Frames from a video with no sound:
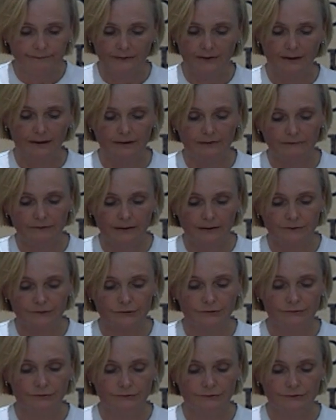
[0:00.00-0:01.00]
and they
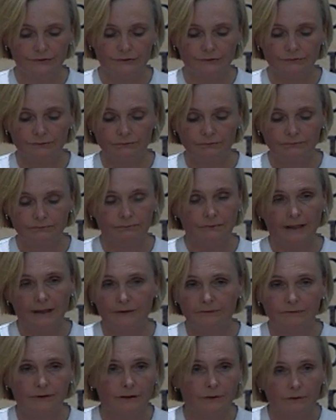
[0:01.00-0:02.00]
choose to
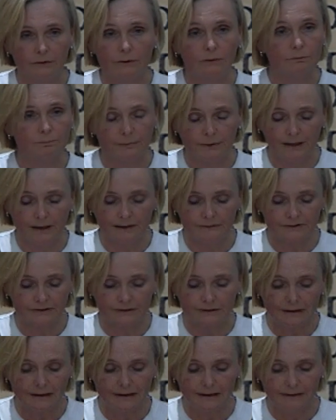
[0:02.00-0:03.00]
have their own paths
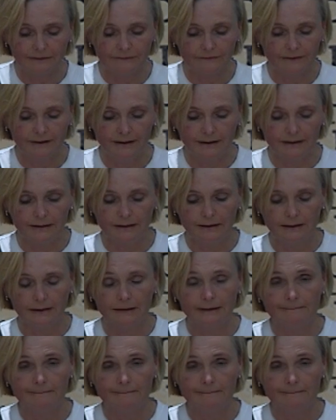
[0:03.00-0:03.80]
in life. And